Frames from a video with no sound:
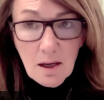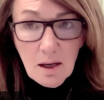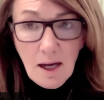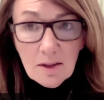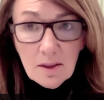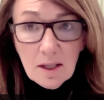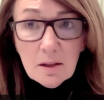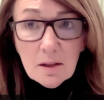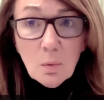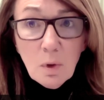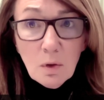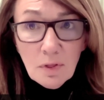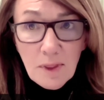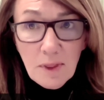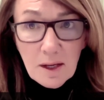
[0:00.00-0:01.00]
I think
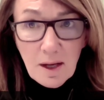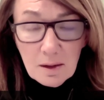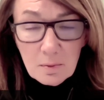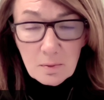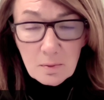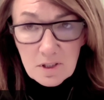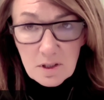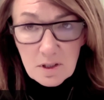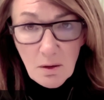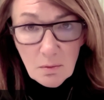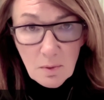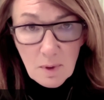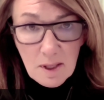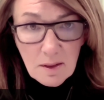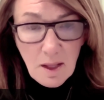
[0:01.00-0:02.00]
the one thing I would
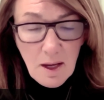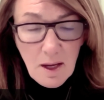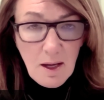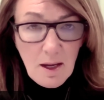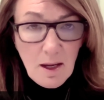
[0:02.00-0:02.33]
start with,